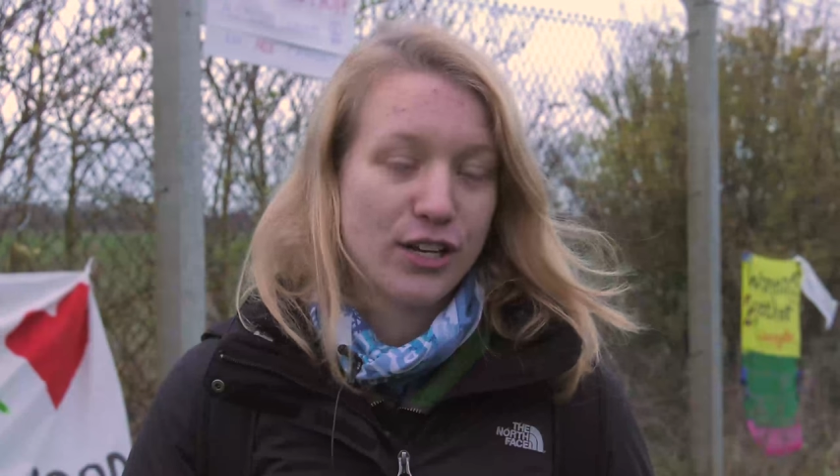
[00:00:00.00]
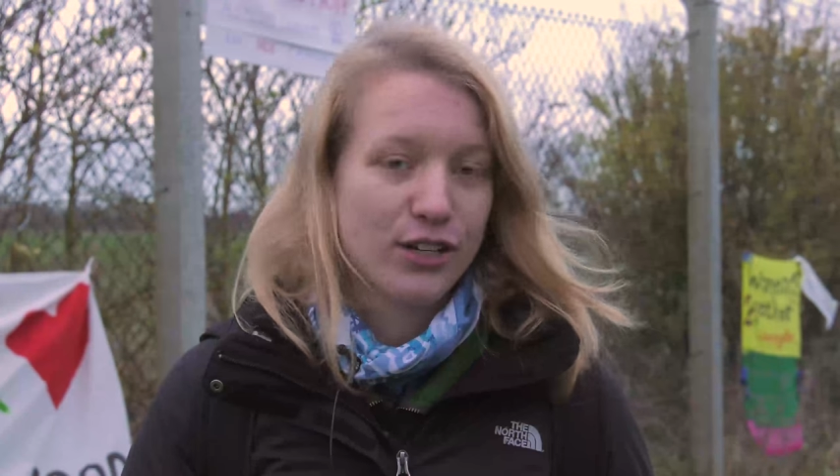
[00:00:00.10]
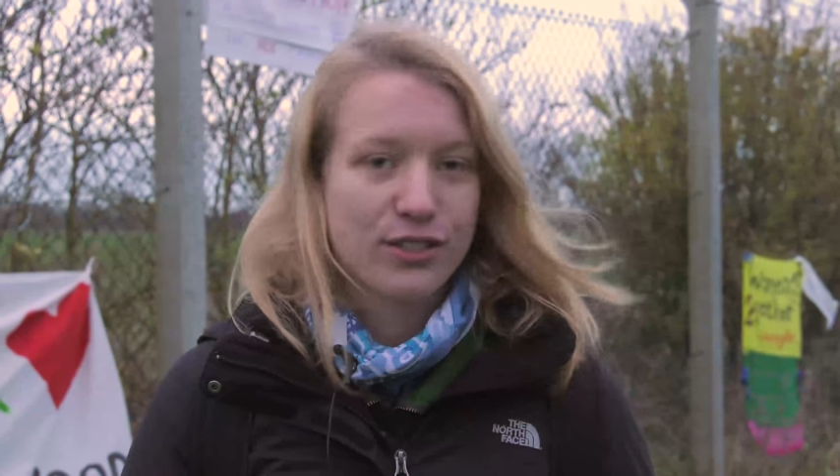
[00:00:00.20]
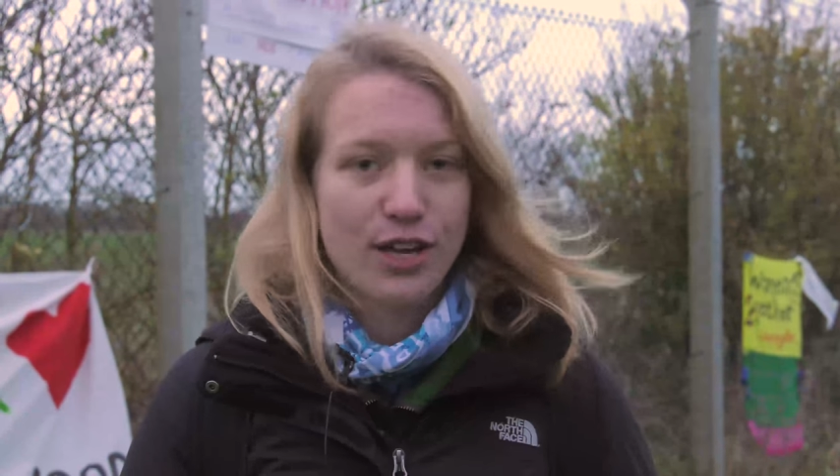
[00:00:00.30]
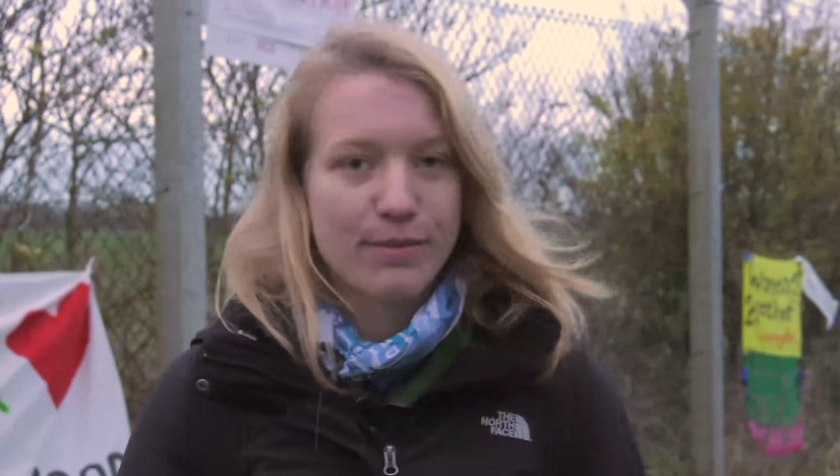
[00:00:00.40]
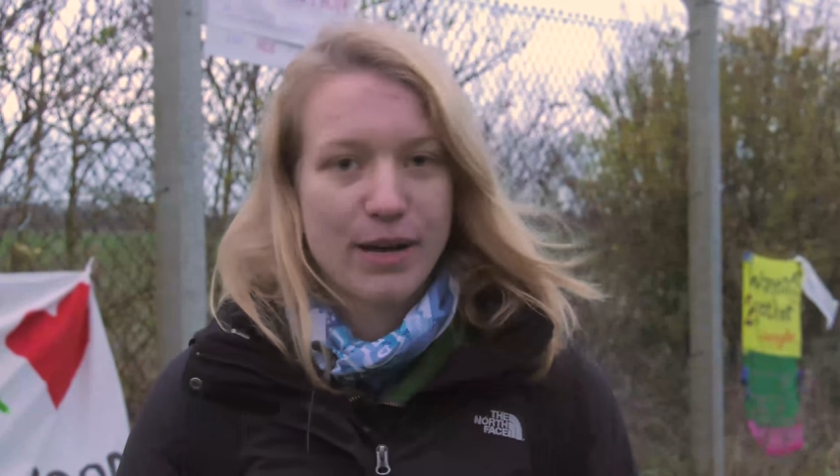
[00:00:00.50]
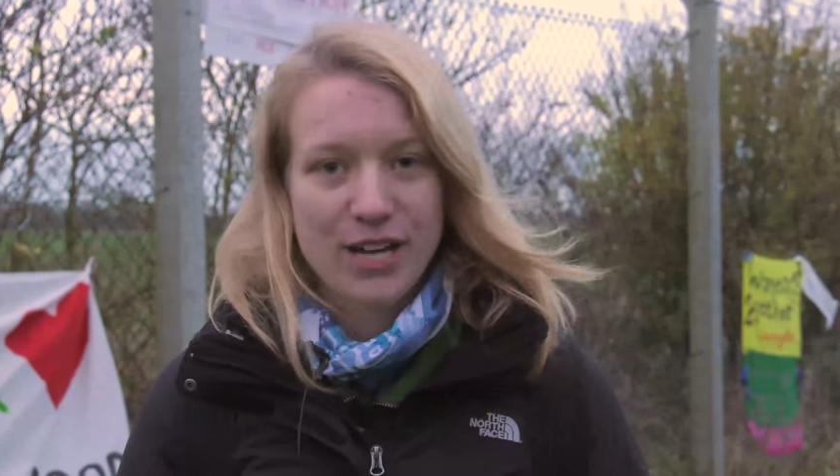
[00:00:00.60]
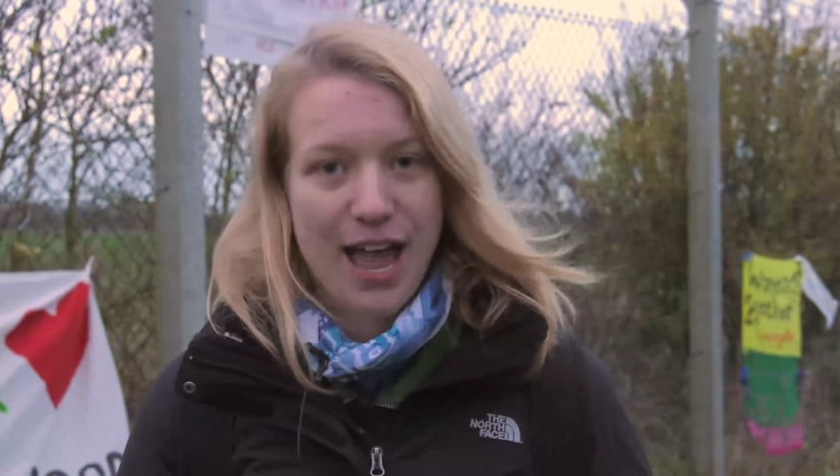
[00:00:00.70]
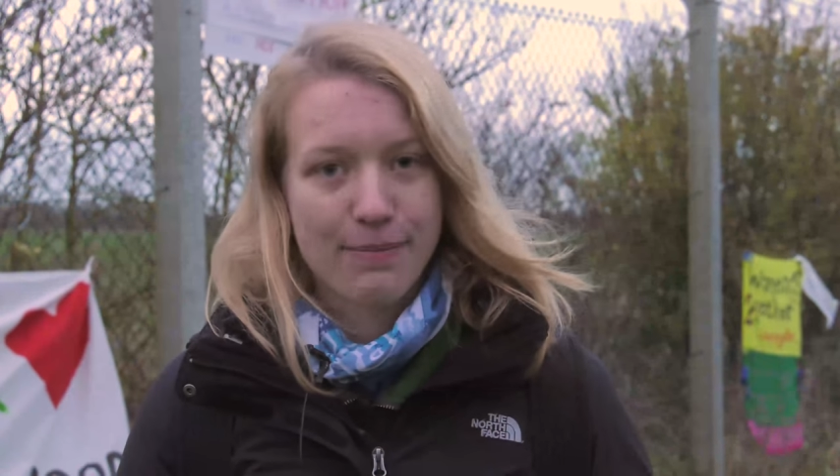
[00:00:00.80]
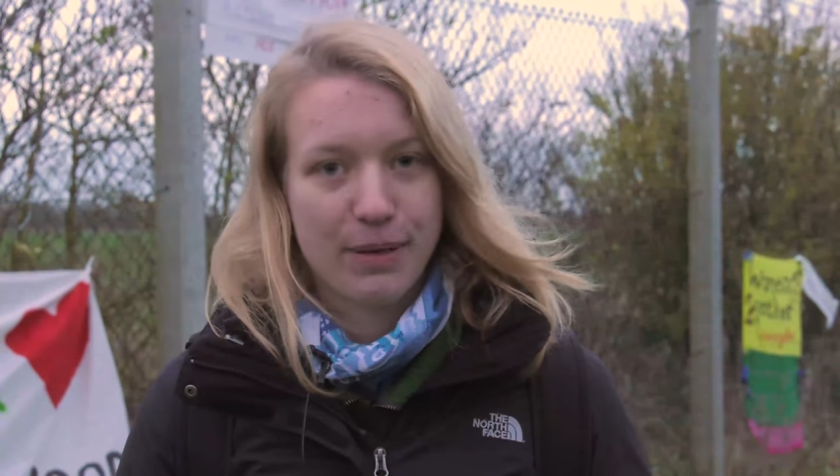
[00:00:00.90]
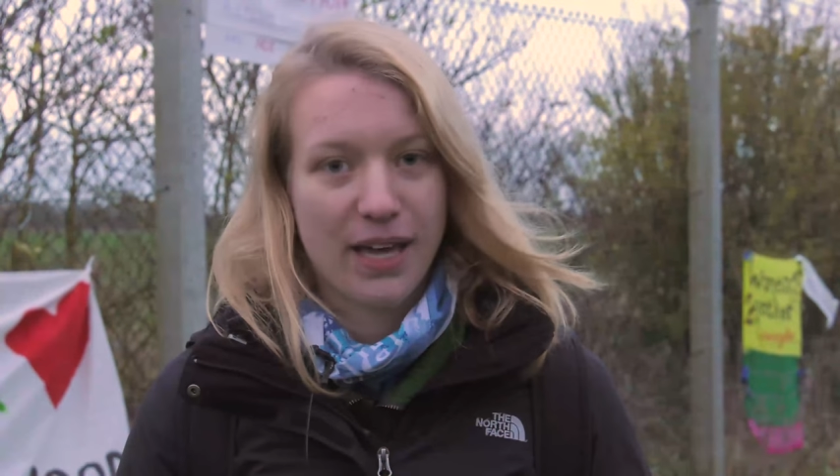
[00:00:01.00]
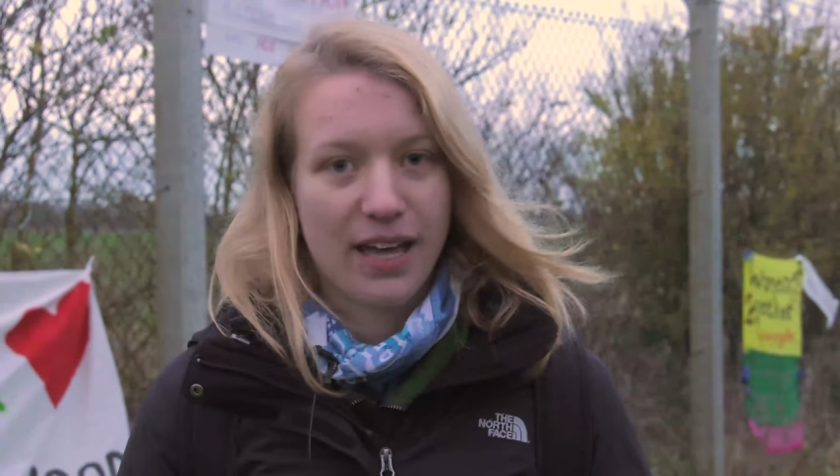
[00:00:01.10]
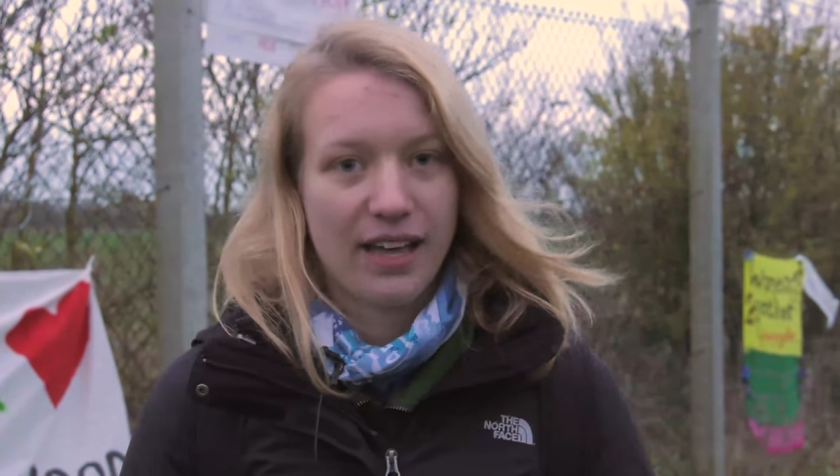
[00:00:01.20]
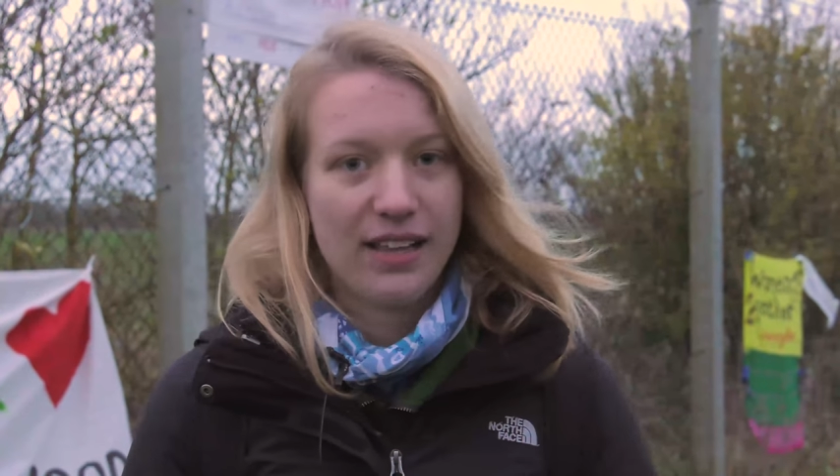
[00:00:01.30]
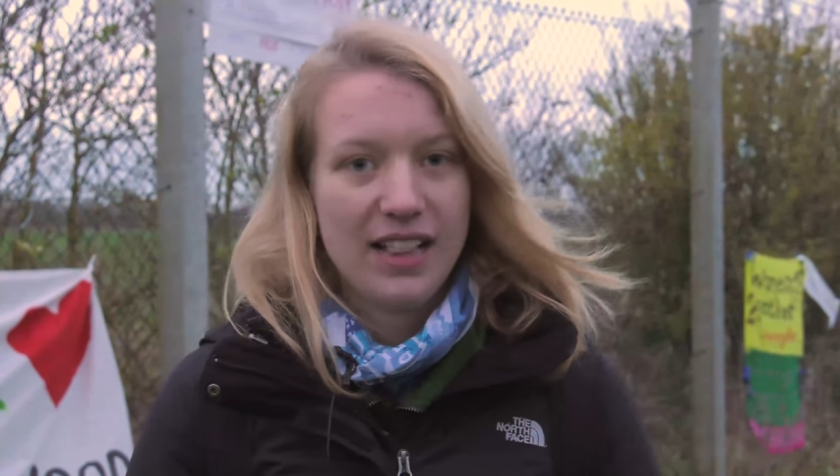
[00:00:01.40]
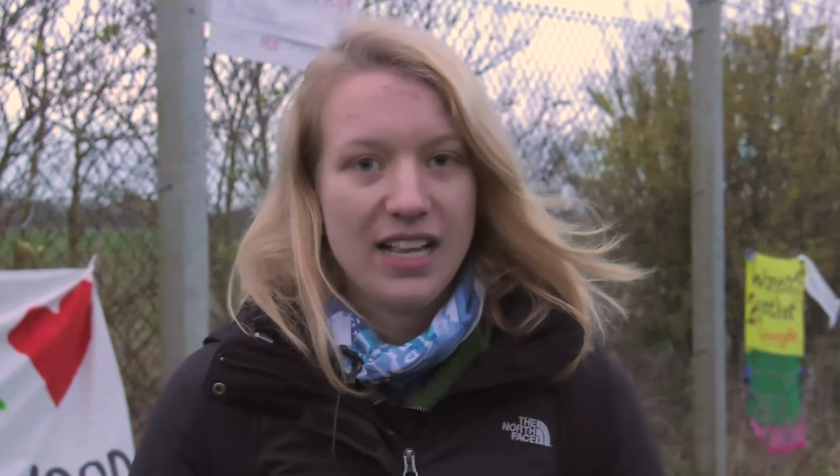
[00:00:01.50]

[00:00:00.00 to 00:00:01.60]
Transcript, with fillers: looks so much happier.